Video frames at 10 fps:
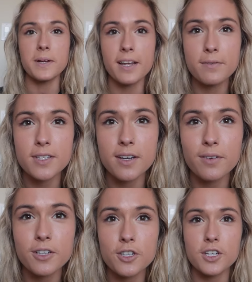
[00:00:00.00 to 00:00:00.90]
my
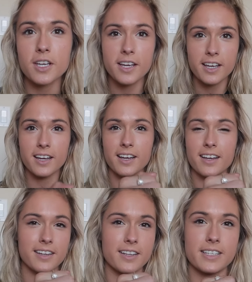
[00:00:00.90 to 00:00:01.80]
lifesaver. She
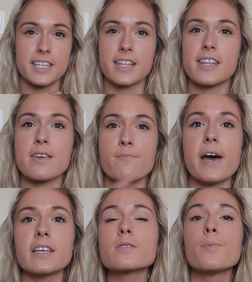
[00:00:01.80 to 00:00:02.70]
did the
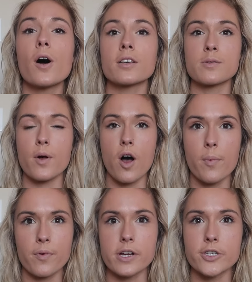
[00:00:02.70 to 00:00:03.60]
best possible
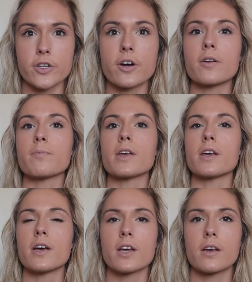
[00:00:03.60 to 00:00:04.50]
operation on
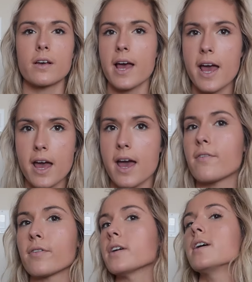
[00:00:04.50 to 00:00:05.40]
me
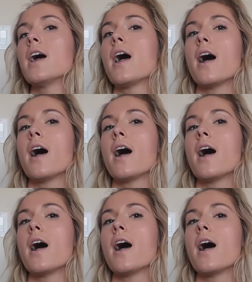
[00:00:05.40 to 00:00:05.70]
ever.